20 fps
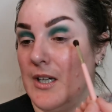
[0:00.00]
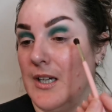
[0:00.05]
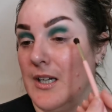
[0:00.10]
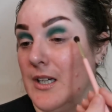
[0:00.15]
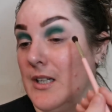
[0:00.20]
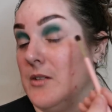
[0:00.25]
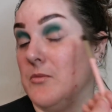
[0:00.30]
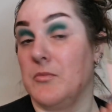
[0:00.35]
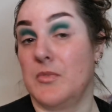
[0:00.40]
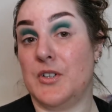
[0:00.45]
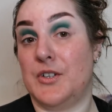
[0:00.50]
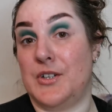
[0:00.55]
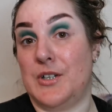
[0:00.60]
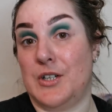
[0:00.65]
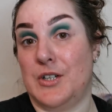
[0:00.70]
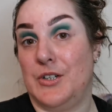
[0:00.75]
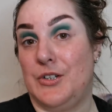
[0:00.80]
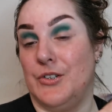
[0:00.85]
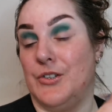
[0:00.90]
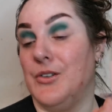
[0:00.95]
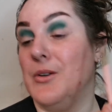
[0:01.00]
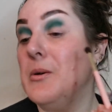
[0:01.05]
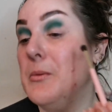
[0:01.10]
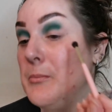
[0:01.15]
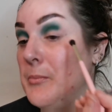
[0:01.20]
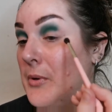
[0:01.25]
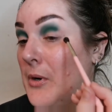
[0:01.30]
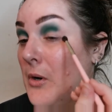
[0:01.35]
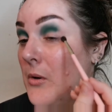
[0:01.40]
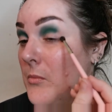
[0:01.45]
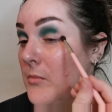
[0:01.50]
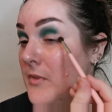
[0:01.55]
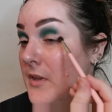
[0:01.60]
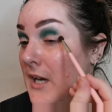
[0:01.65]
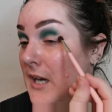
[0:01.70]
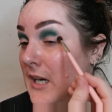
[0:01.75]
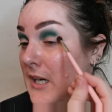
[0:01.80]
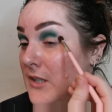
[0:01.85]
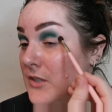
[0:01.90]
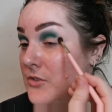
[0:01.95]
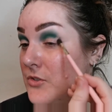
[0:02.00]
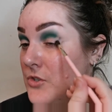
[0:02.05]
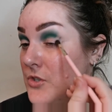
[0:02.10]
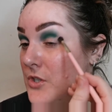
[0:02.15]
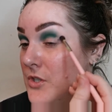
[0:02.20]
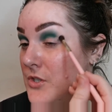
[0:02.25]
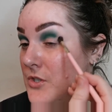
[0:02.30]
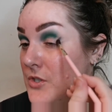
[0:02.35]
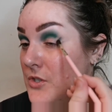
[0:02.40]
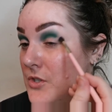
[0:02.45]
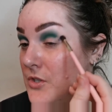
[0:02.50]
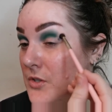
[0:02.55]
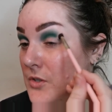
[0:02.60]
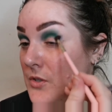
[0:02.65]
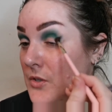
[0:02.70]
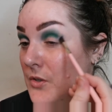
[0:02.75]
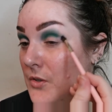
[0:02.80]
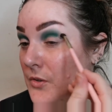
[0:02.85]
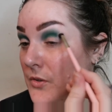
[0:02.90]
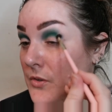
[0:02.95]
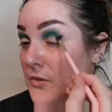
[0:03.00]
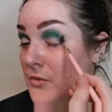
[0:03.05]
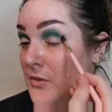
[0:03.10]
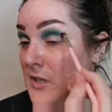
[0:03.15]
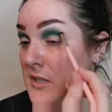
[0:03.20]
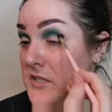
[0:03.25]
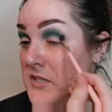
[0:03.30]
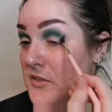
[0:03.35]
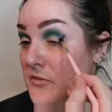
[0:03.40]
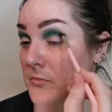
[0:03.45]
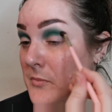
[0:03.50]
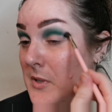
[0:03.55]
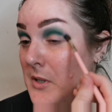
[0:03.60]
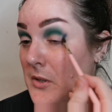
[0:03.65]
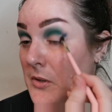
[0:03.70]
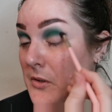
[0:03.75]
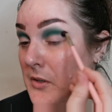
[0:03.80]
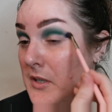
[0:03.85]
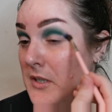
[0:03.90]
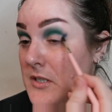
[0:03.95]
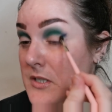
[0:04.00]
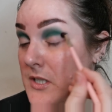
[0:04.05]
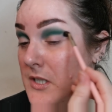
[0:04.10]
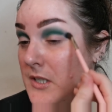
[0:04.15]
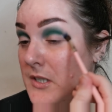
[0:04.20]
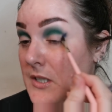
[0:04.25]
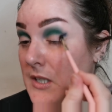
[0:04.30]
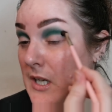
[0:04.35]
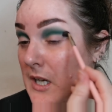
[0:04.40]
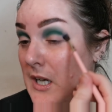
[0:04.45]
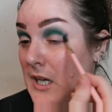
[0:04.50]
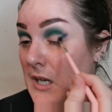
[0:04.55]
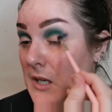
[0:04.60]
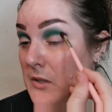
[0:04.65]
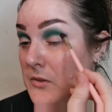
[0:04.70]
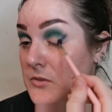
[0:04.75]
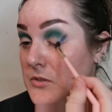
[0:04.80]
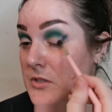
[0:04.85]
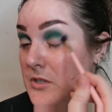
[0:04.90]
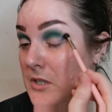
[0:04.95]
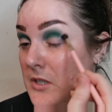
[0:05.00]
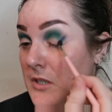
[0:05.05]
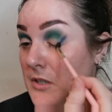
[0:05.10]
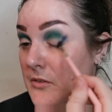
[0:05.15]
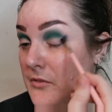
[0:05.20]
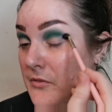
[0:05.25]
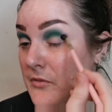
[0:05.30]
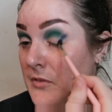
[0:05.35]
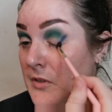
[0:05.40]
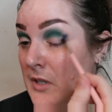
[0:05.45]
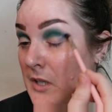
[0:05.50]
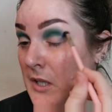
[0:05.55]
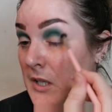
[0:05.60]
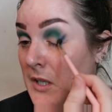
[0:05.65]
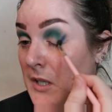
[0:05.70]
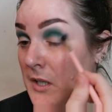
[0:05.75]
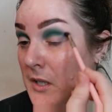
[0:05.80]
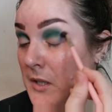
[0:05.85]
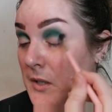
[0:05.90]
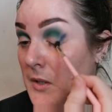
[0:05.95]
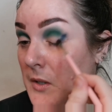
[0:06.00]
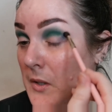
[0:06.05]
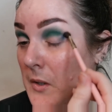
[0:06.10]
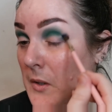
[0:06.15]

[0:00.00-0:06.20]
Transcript: And I'm going to pop that just on the rest of my crease and outer V.